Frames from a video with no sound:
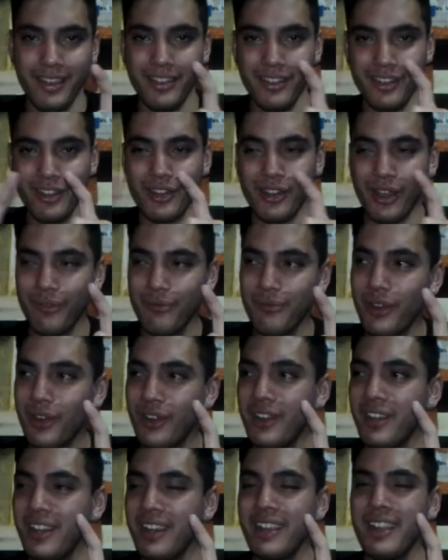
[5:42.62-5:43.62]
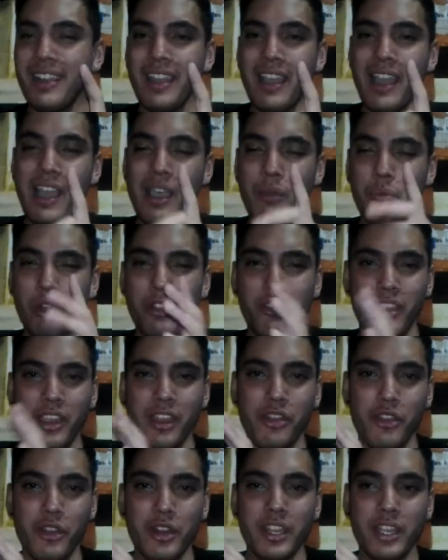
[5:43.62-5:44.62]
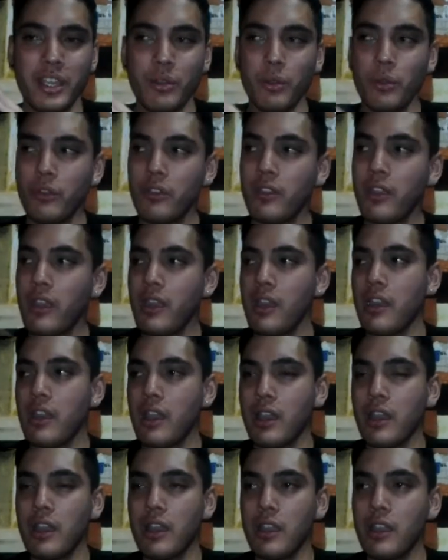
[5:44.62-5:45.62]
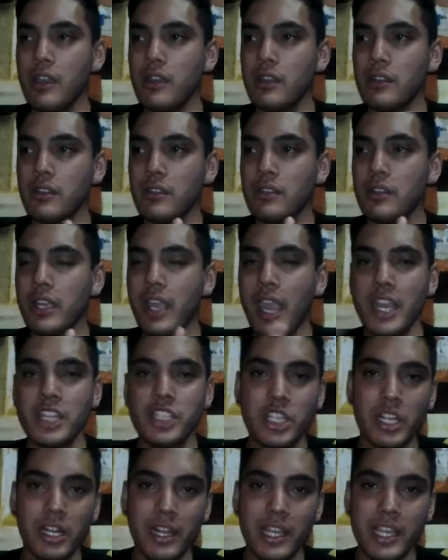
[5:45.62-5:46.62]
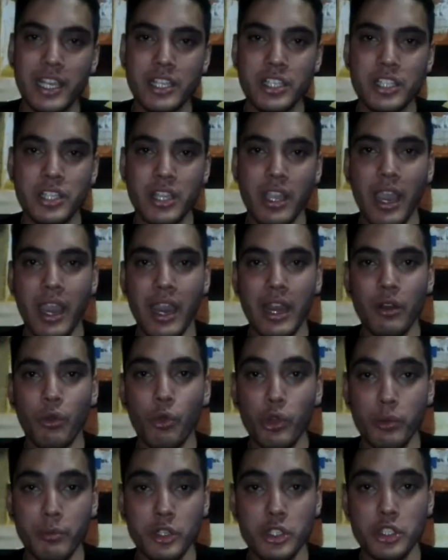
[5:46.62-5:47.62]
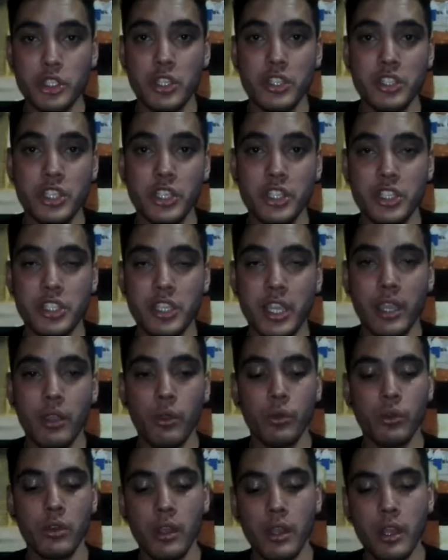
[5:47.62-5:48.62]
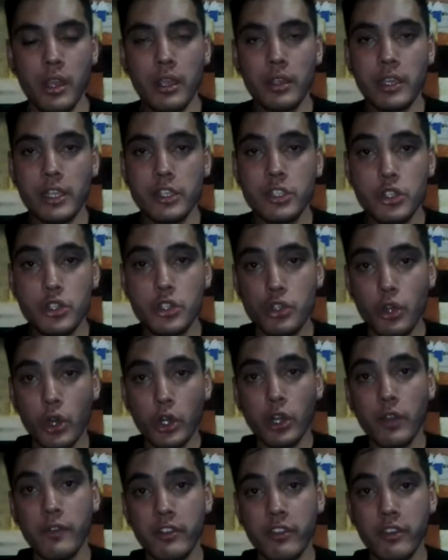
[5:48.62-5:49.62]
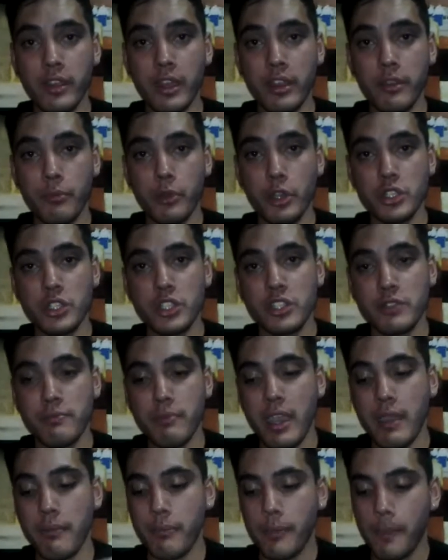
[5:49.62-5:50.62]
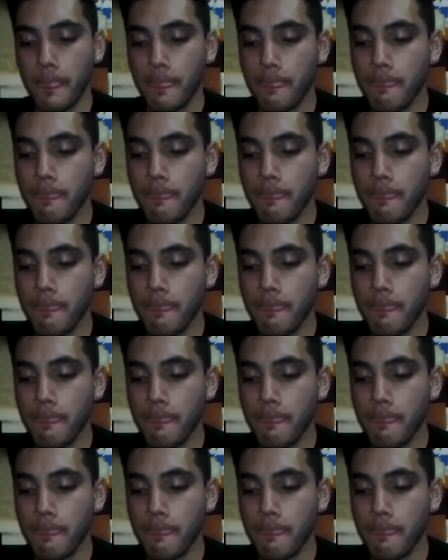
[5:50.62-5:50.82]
in the combo. Once you get 30 kills, the gauge clears, and all the monsters you just killed gets thrown over to the other person's map.